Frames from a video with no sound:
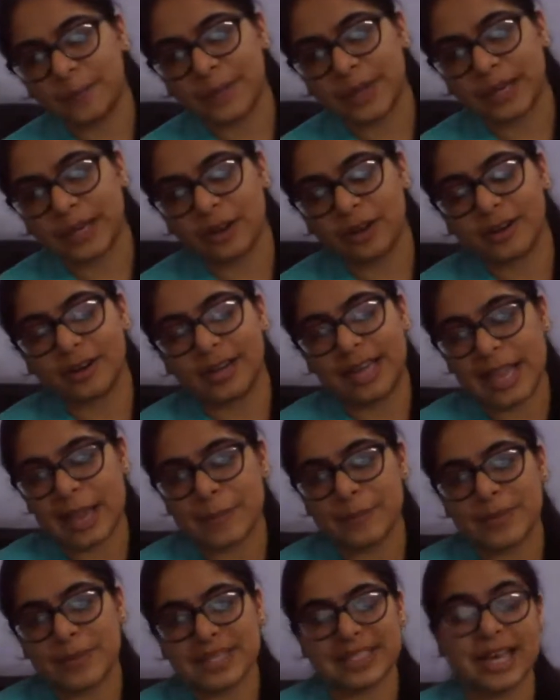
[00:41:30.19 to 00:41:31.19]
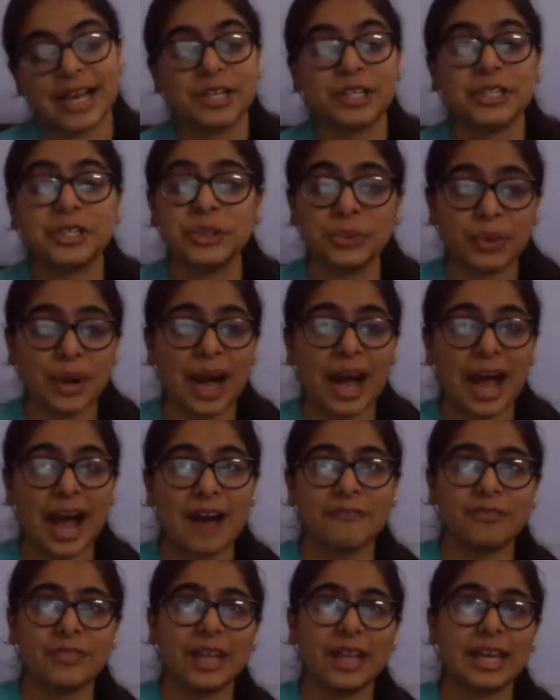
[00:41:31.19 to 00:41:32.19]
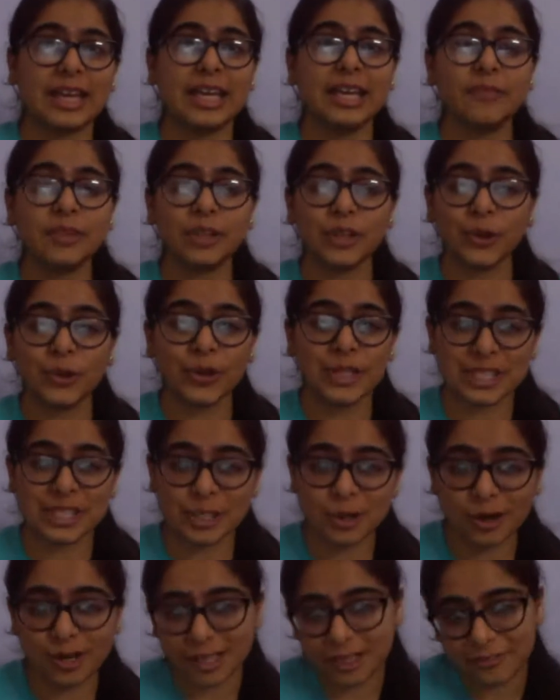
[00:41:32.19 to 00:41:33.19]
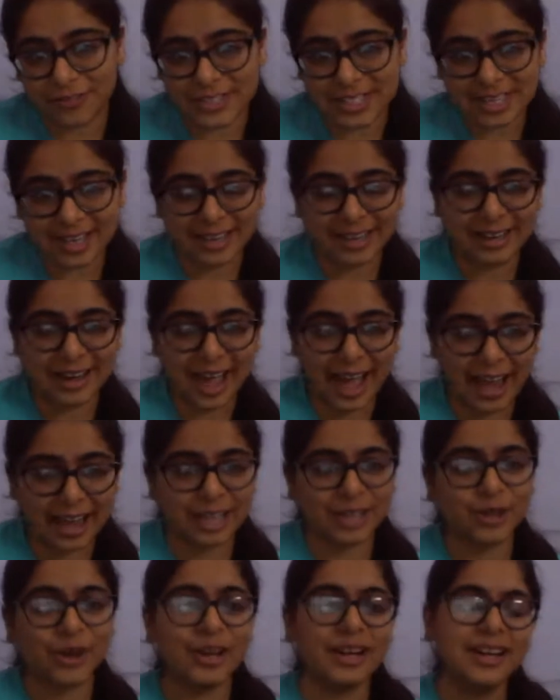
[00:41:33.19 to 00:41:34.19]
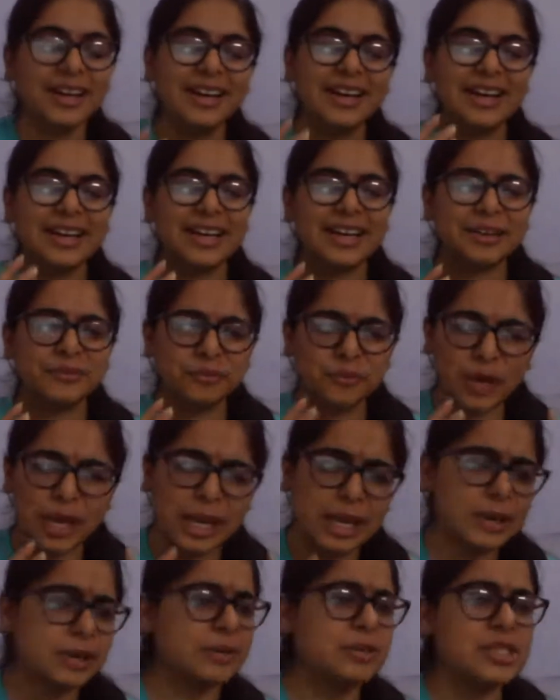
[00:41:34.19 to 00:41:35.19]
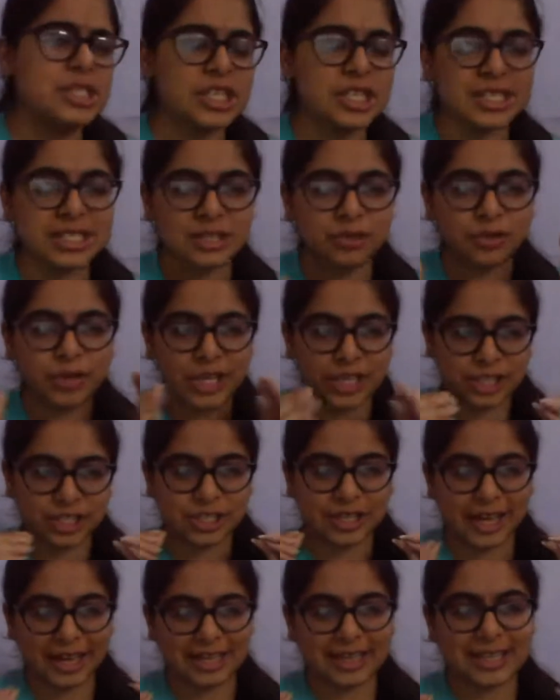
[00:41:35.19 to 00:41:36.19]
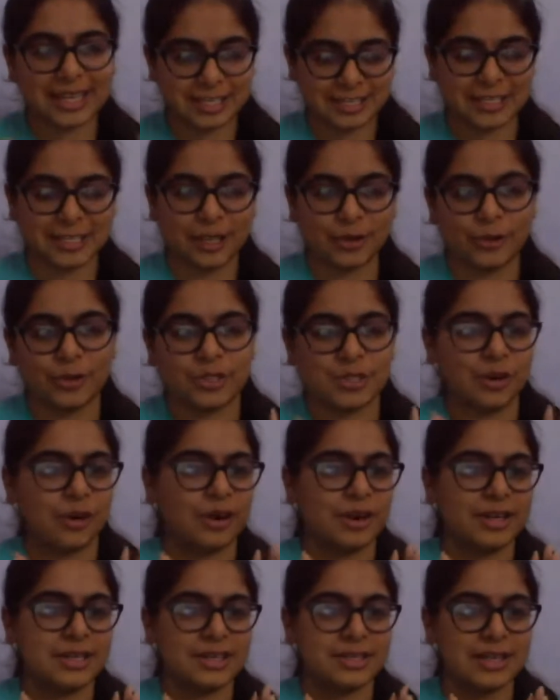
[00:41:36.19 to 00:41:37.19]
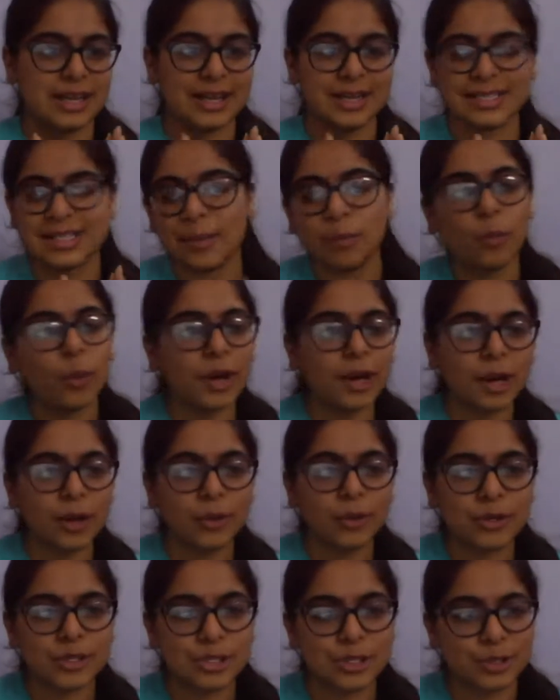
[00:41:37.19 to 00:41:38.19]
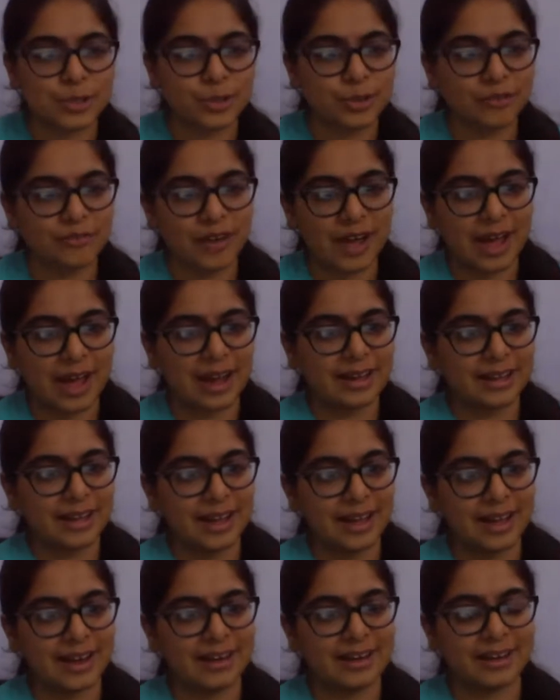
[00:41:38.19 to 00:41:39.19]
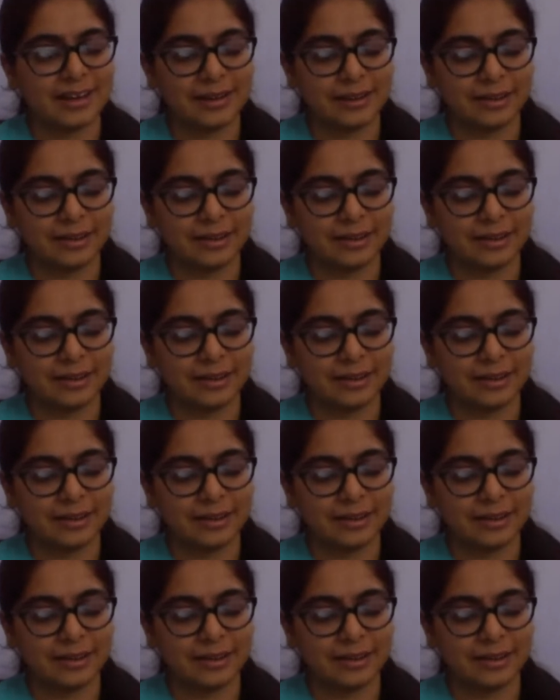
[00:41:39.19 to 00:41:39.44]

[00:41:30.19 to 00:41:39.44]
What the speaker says: particular aim is that you have, like, even though it's not a physical hackathon, we just reach like this close, or like somewhat close to the fact that